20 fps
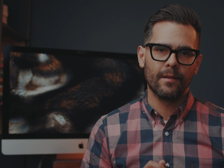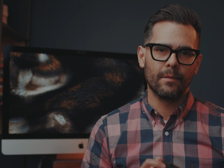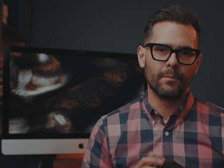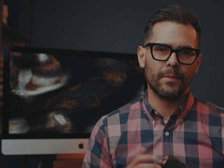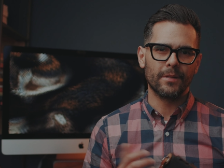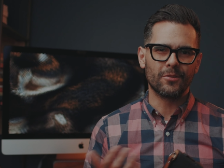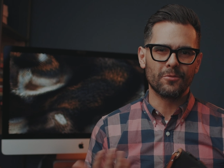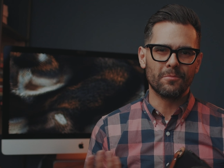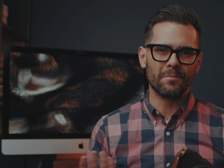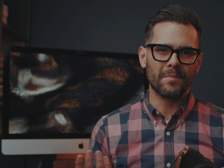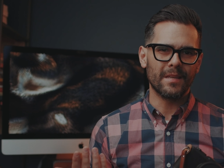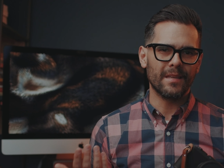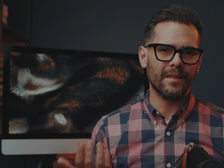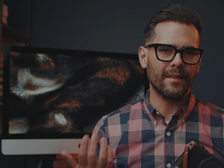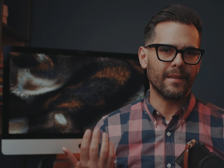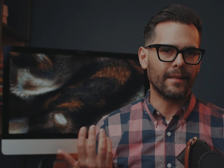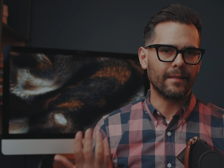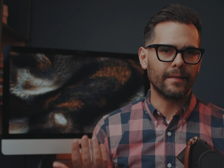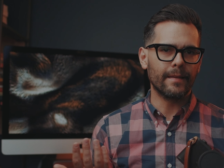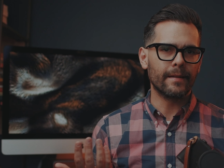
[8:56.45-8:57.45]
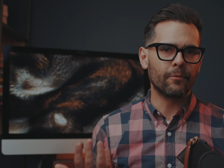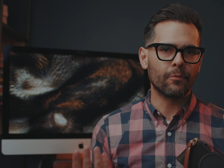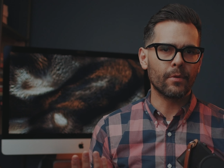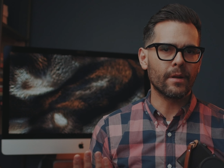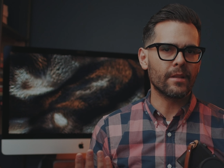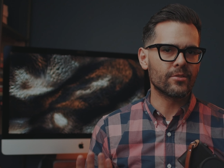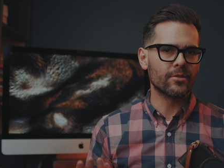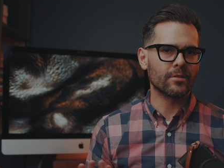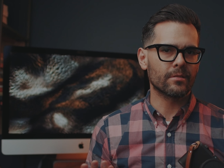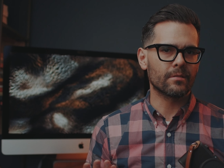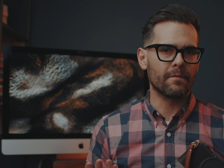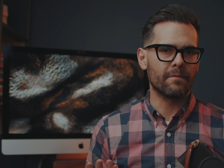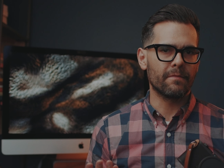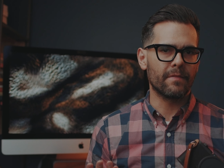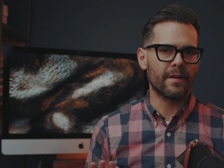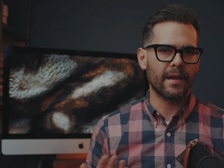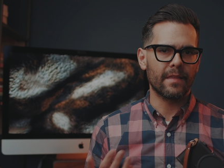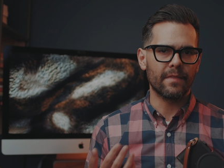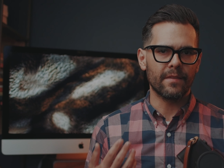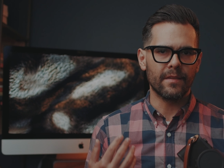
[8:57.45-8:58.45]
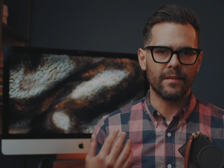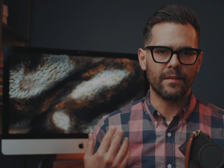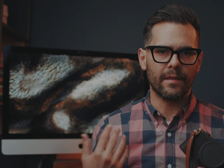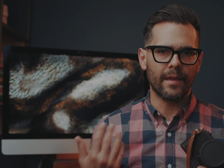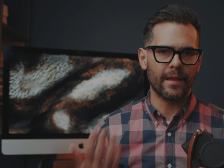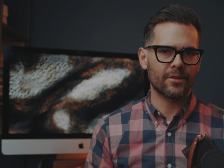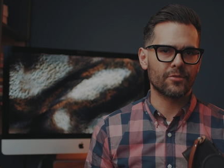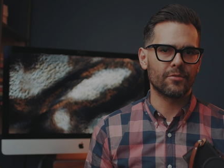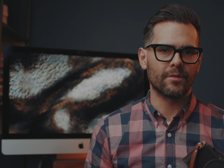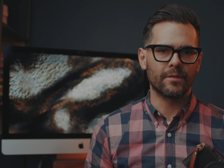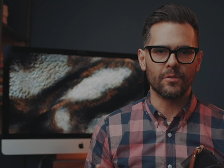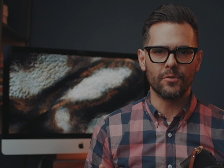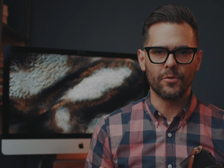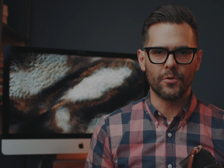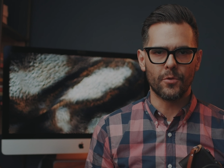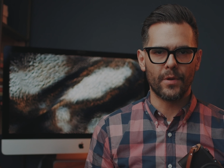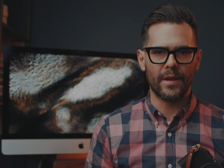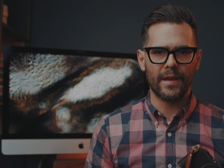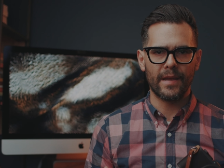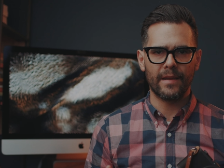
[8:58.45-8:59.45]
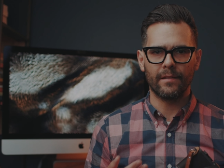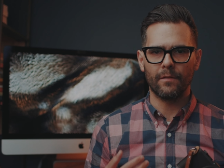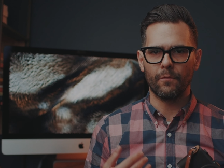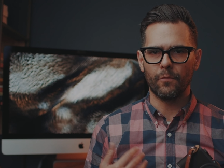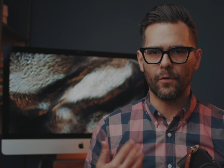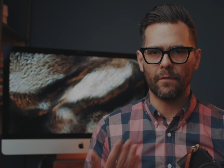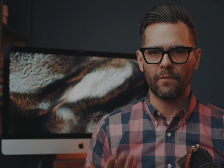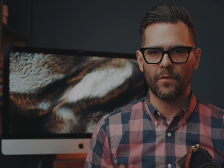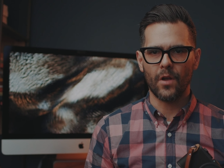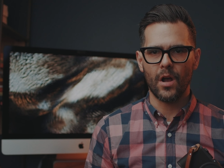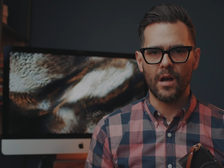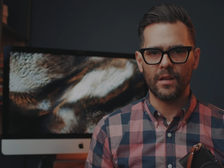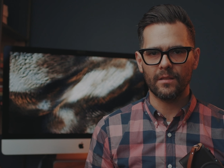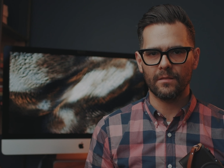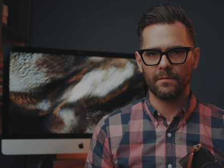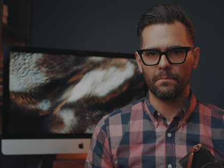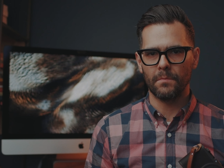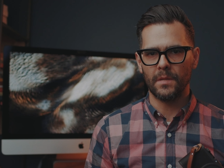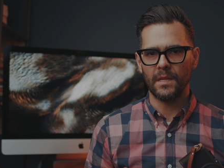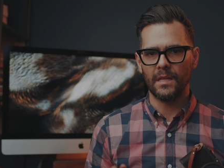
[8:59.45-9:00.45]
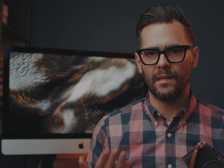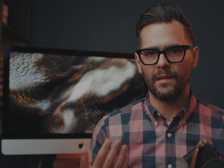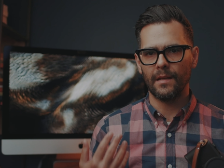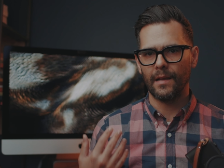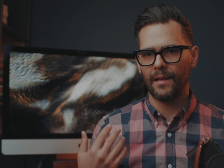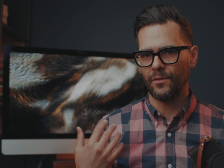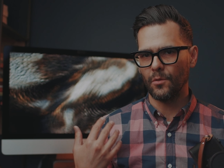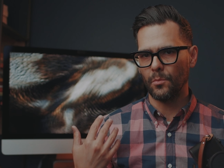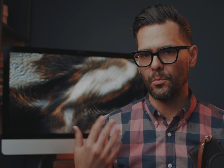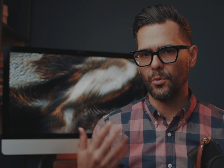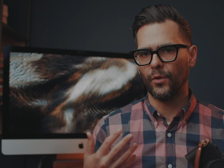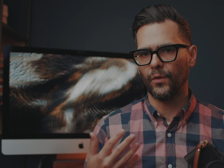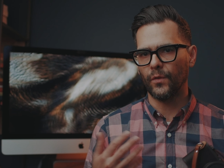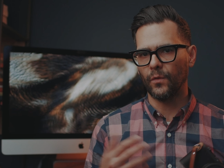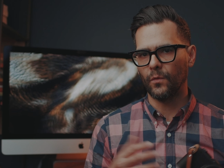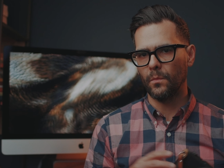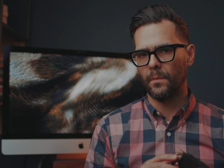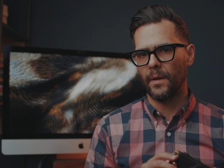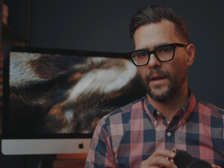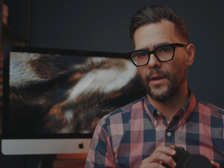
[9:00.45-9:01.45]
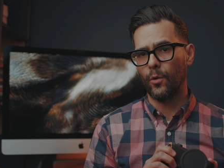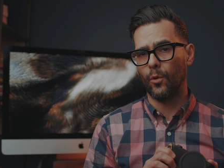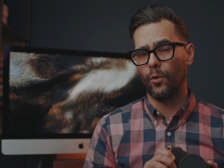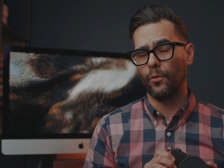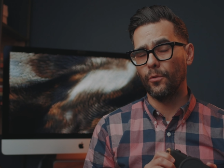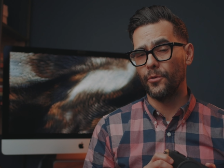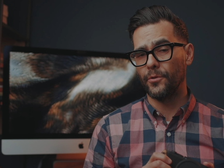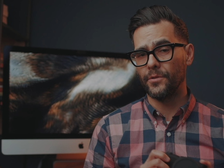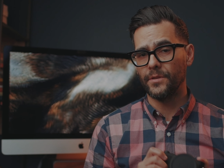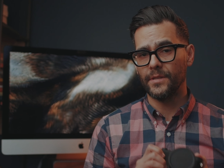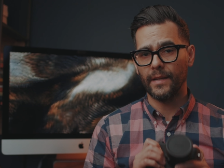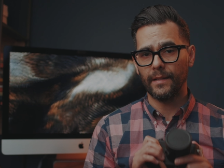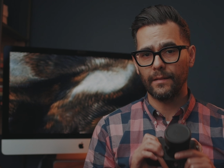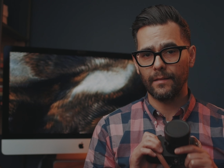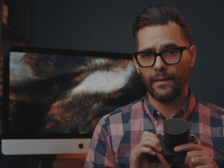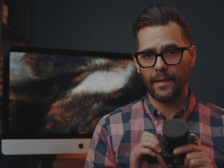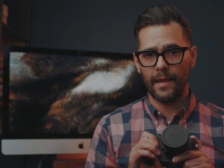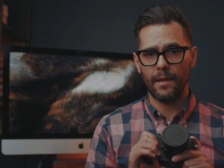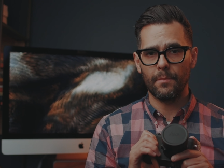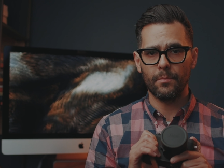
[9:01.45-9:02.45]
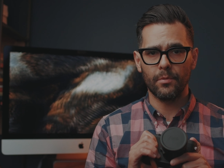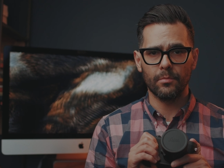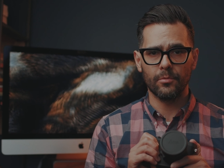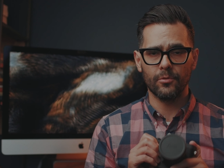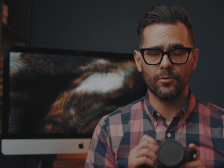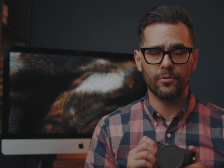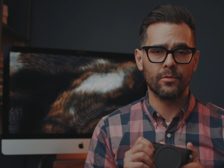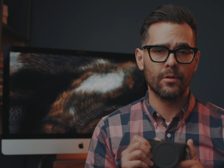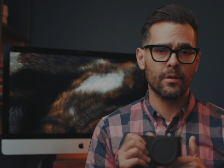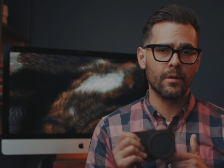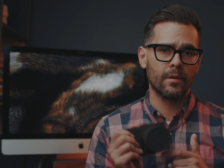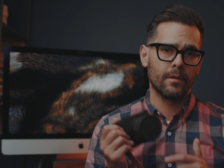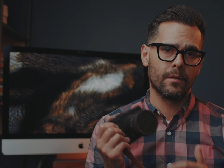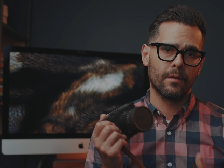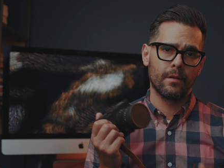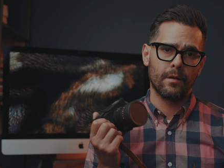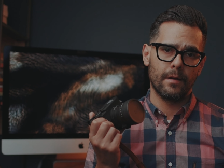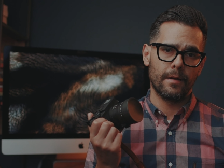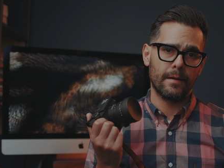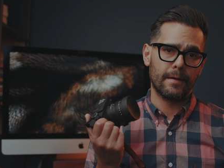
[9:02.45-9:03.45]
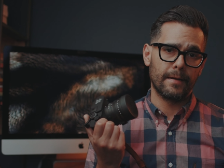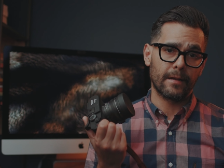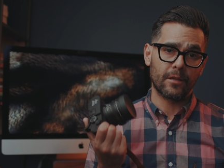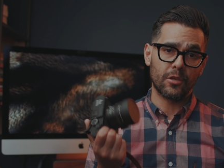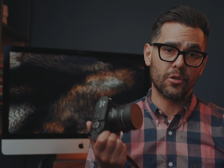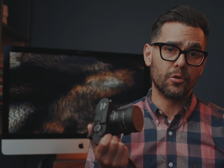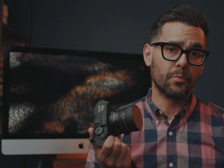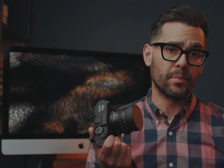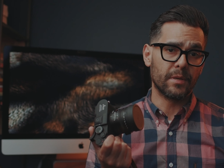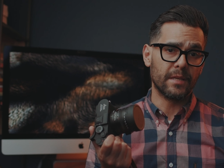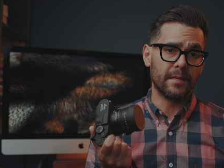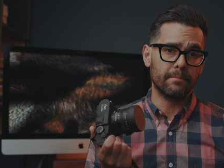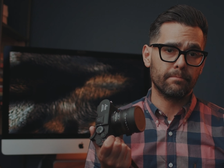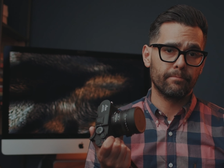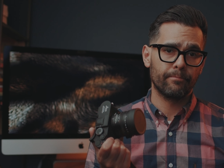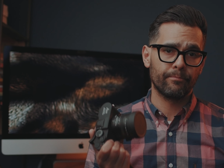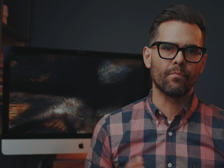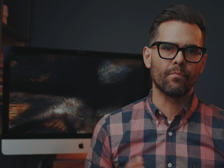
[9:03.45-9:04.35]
But to me, it didn't really justify the extra $2,000 it would have cost me as opposed to my older yet capable QP.